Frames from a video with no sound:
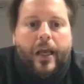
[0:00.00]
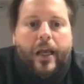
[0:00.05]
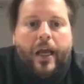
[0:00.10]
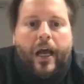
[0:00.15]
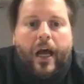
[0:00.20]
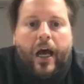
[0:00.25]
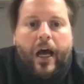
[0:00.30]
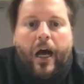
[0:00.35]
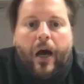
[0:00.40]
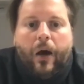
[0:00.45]

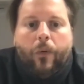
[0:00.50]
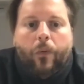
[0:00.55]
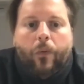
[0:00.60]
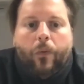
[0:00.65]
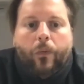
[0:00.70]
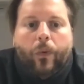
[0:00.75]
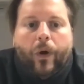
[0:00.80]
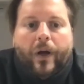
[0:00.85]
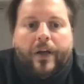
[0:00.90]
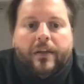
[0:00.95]
Uh,
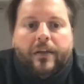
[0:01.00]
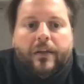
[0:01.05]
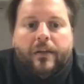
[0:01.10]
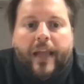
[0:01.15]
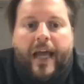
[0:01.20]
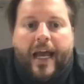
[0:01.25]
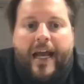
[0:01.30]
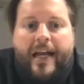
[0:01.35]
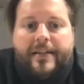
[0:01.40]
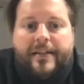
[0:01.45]
one of the
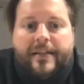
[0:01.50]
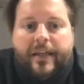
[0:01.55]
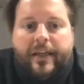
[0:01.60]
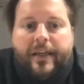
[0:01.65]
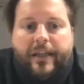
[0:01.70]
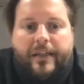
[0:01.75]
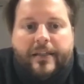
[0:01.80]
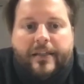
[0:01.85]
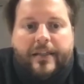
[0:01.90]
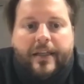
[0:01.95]
last
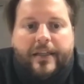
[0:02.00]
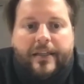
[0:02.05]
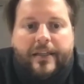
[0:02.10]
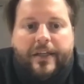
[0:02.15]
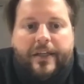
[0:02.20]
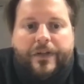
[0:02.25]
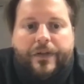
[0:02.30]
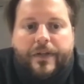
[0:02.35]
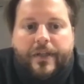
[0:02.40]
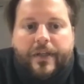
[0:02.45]
things that's
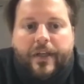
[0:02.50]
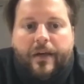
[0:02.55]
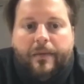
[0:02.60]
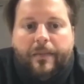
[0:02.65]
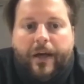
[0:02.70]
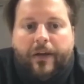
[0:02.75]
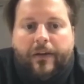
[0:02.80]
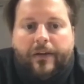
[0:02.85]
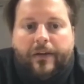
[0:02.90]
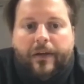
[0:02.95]
interesting
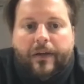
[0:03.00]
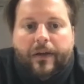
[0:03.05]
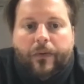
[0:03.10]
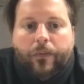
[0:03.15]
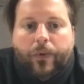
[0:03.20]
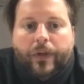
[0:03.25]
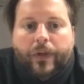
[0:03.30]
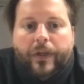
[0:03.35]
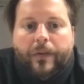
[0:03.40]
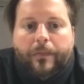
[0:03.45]
about the
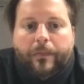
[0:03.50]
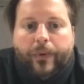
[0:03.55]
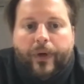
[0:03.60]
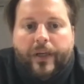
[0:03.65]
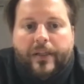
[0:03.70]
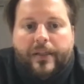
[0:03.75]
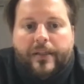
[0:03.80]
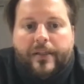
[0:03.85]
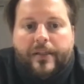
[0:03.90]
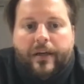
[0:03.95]
William
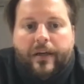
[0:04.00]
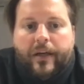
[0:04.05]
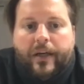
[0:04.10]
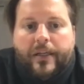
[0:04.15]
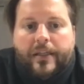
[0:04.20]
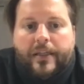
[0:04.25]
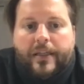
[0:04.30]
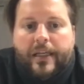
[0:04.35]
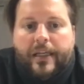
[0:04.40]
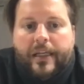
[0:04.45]
Britain
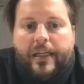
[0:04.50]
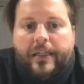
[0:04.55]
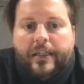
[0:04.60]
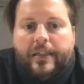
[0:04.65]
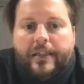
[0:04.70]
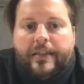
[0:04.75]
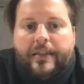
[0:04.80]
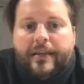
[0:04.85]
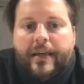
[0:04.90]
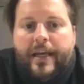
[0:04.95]
series
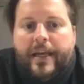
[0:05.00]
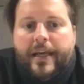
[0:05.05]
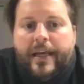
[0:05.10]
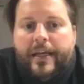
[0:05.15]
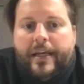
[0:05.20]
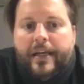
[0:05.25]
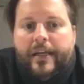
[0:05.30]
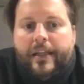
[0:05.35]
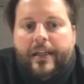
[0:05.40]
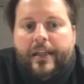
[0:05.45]
is
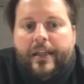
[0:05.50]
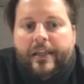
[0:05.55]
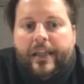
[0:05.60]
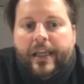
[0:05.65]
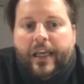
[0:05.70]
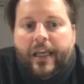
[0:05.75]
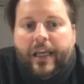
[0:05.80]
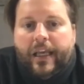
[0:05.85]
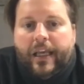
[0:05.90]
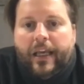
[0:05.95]

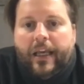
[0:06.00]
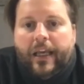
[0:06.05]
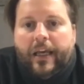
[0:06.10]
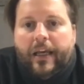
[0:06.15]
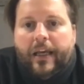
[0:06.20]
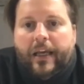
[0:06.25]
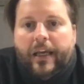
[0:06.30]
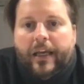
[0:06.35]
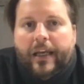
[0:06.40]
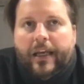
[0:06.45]
the
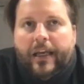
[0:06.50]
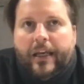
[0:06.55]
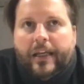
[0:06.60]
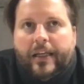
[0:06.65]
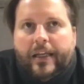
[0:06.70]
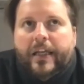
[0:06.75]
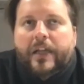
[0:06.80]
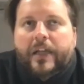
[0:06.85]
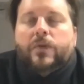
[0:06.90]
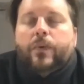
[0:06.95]

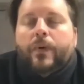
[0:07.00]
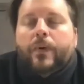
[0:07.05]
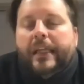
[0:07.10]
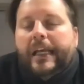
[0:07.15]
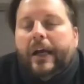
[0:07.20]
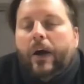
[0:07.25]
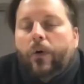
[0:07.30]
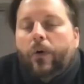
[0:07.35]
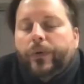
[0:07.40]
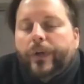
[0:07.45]
kids weren't
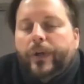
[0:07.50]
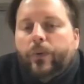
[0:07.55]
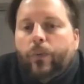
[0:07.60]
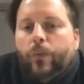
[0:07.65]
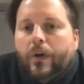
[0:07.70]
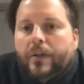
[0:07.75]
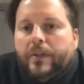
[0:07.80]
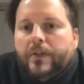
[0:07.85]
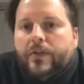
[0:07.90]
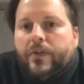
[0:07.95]
the only
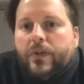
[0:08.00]
ones